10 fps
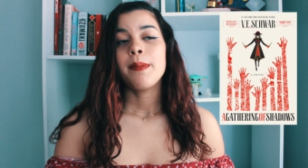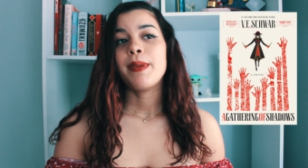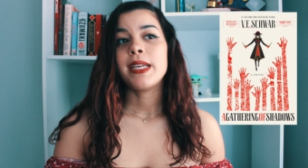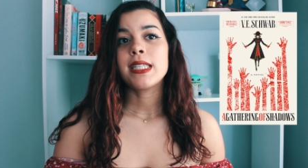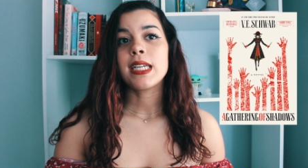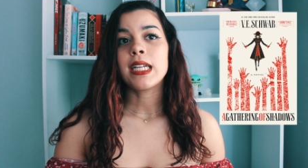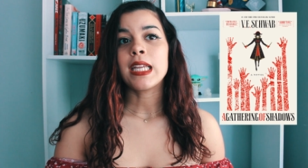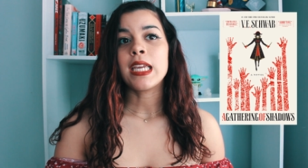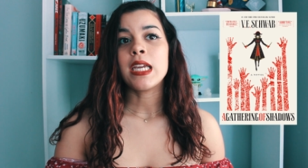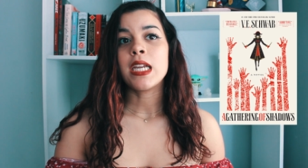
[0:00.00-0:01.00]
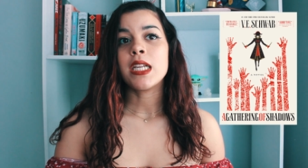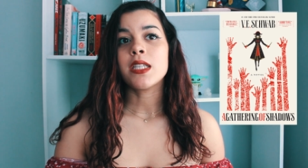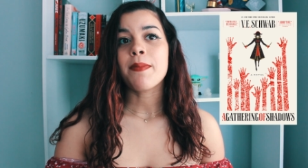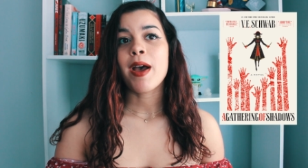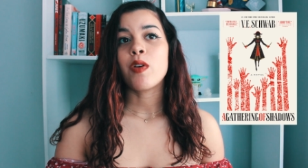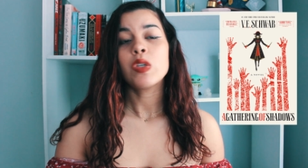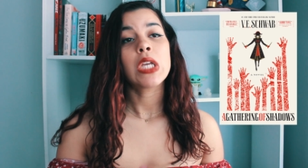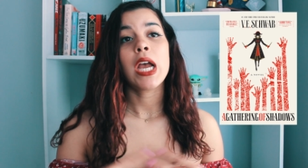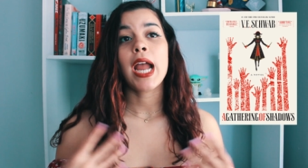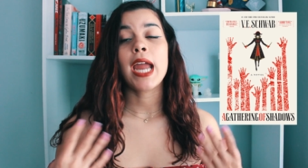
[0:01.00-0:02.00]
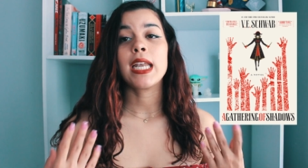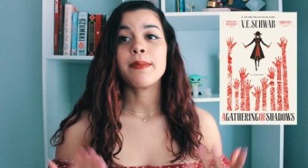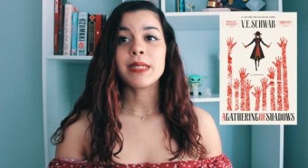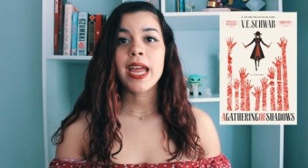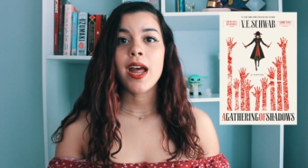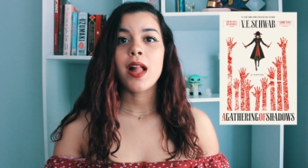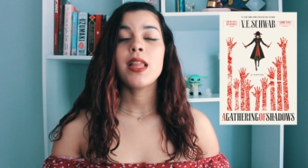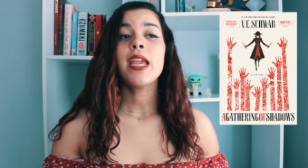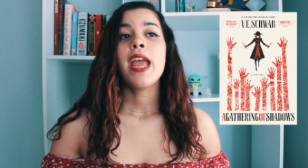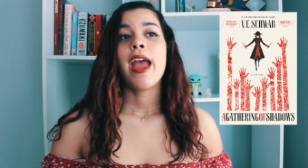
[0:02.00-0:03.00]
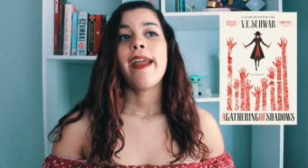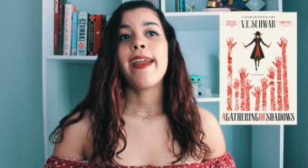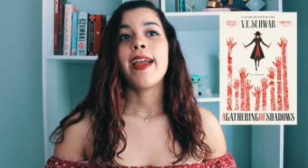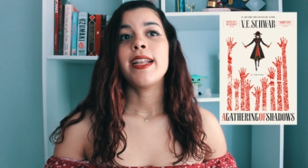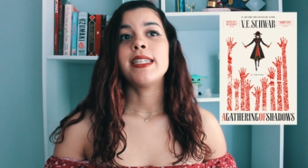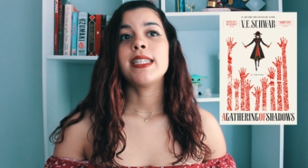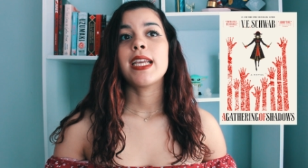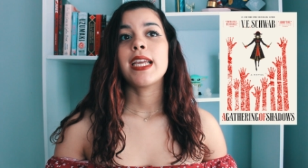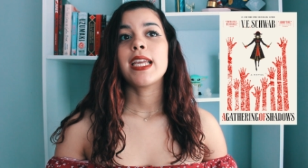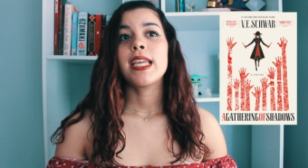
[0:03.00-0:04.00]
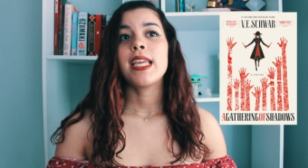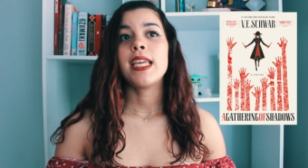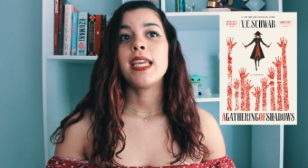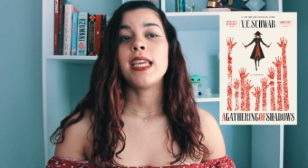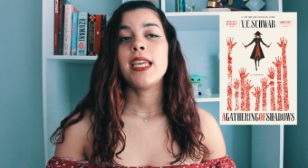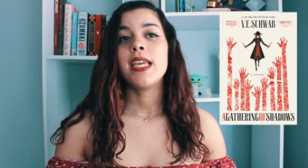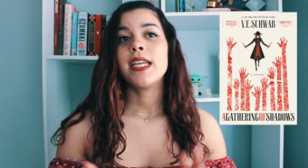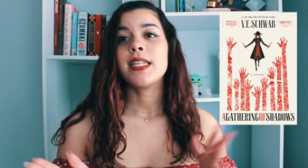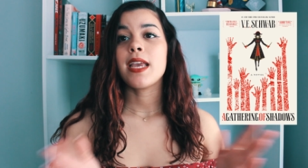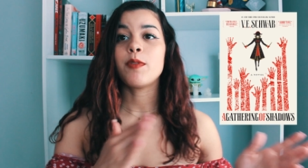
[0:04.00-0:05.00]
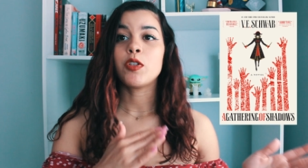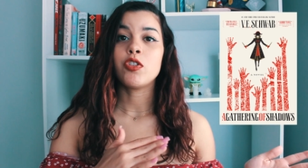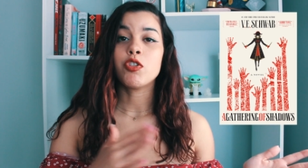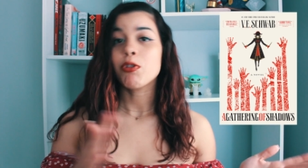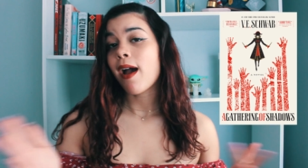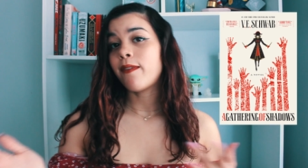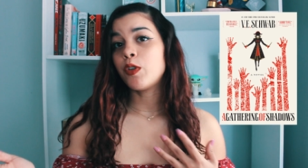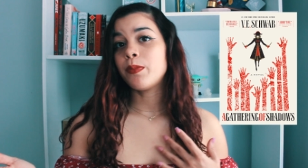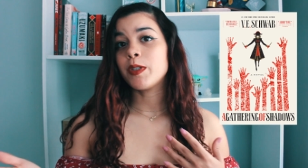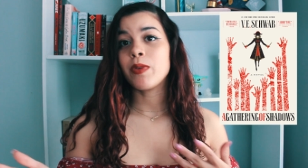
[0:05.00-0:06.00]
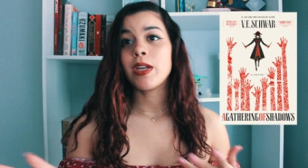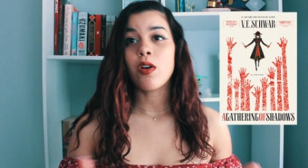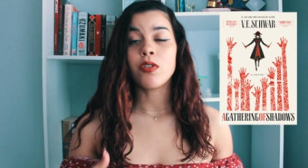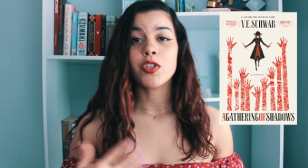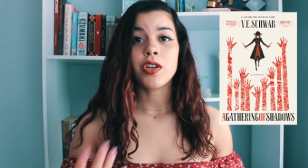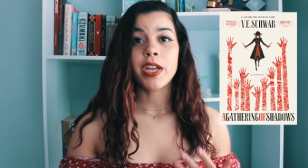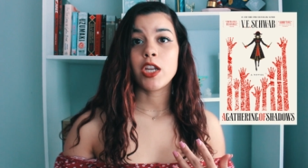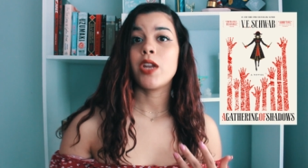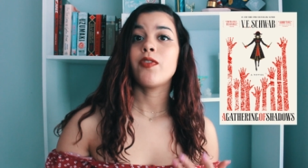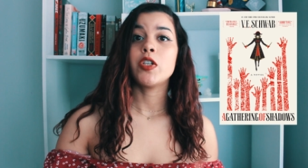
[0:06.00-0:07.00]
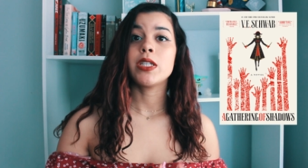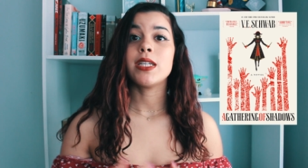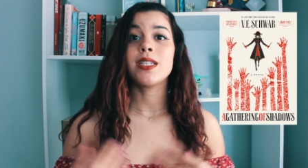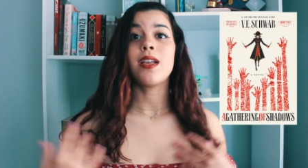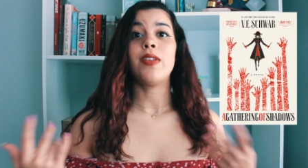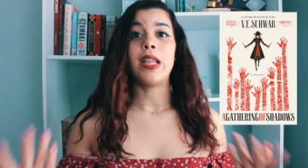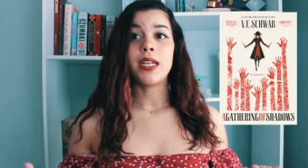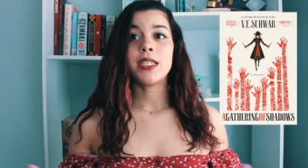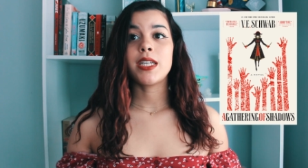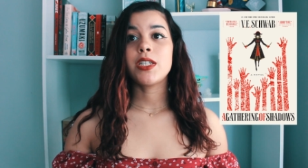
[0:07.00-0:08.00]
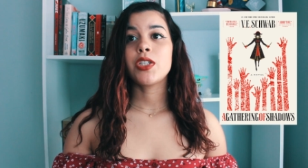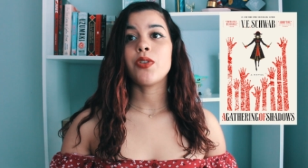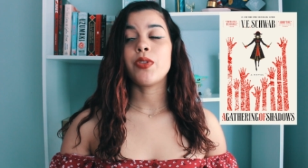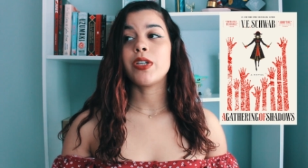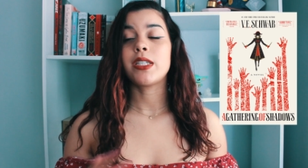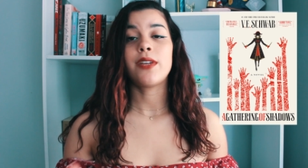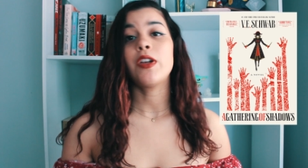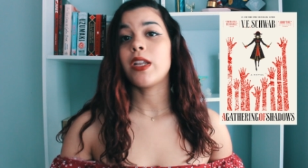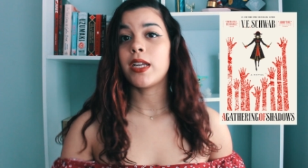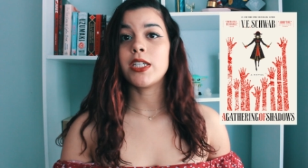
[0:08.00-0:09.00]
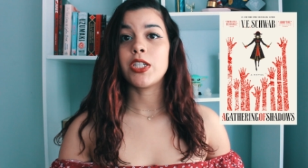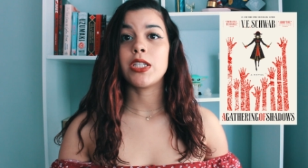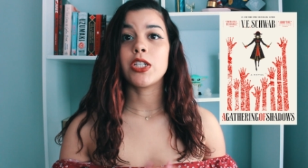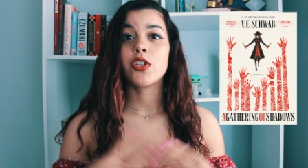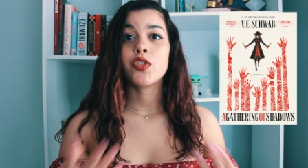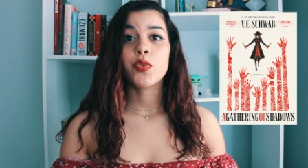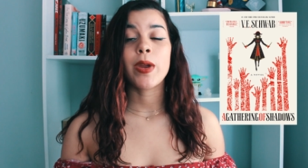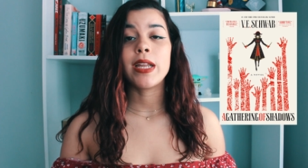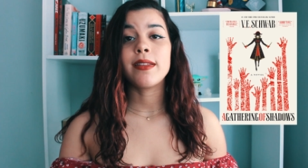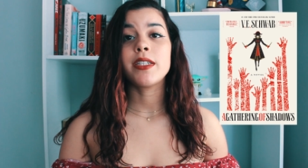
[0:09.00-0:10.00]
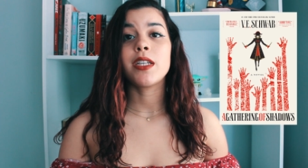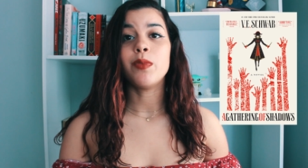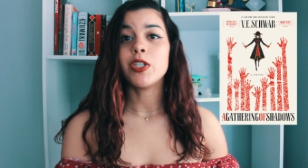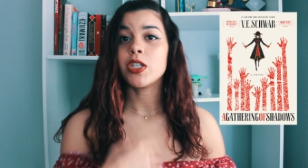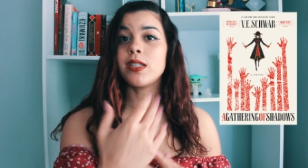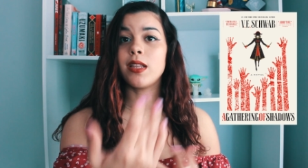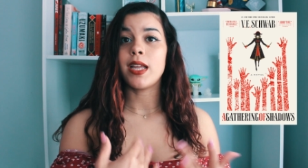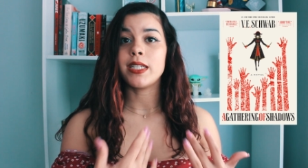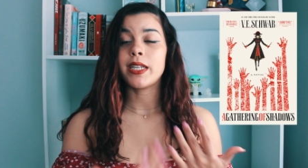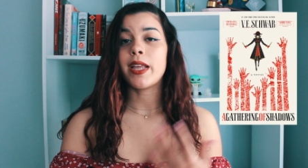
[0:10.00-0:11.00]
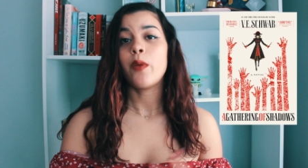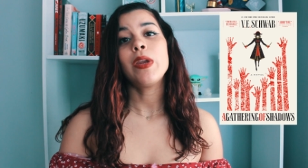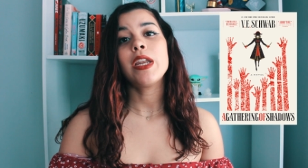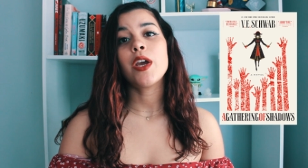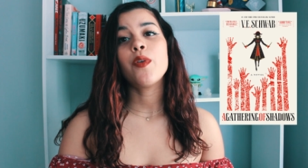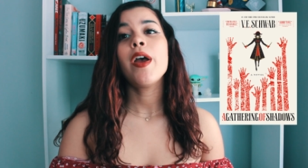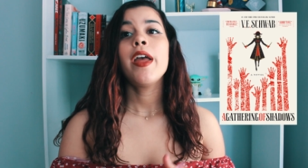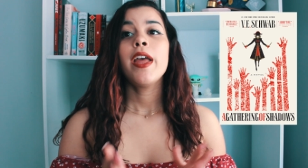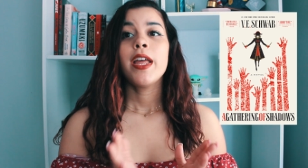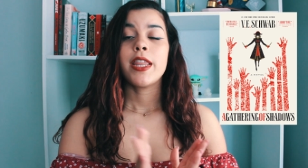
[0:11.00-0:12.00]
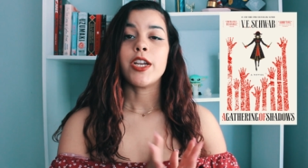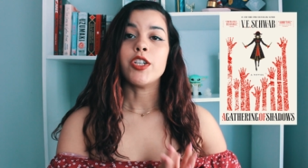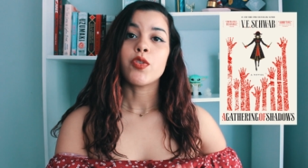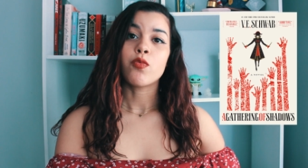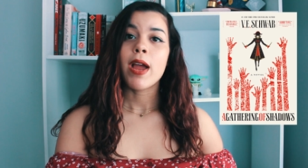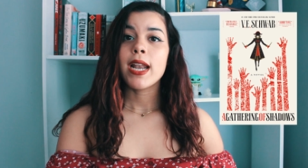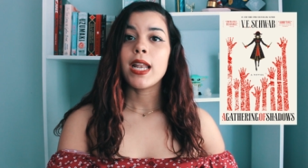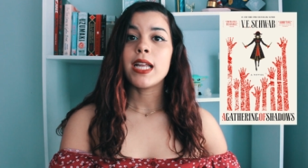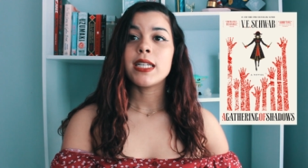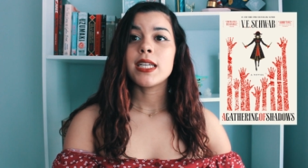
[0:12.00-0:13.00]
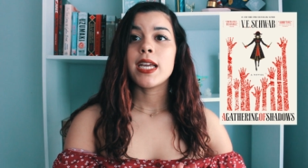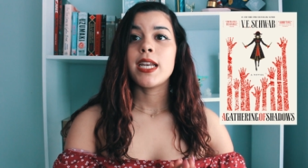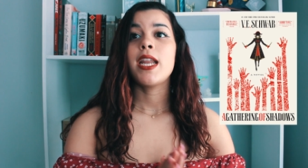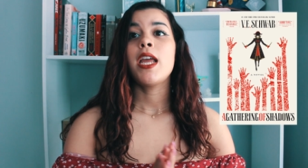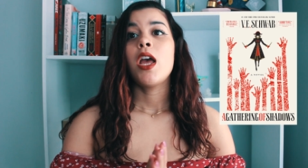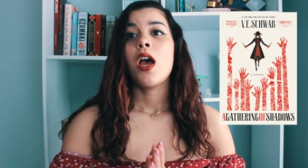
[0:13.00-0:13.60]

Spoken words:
basically it is about a guy named Kel, and he is able to travel between alternate universes of London. So there's different Londons. There's Grey London, which is the London that we know. There's Red London,